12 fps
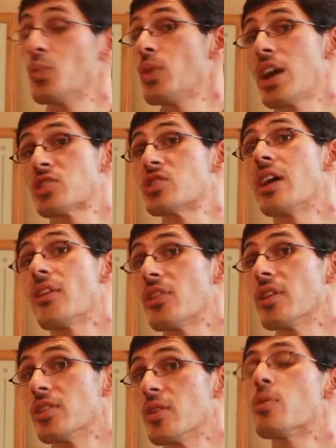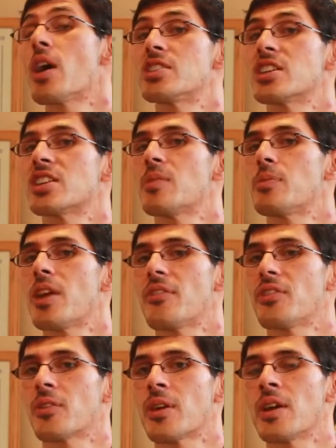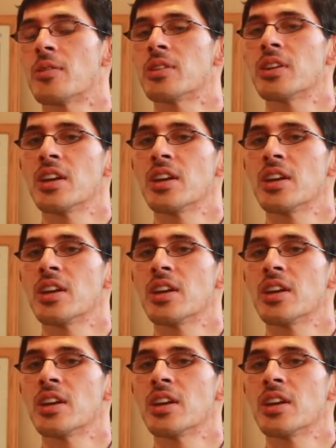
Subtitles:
we actually got the project up and off the ground.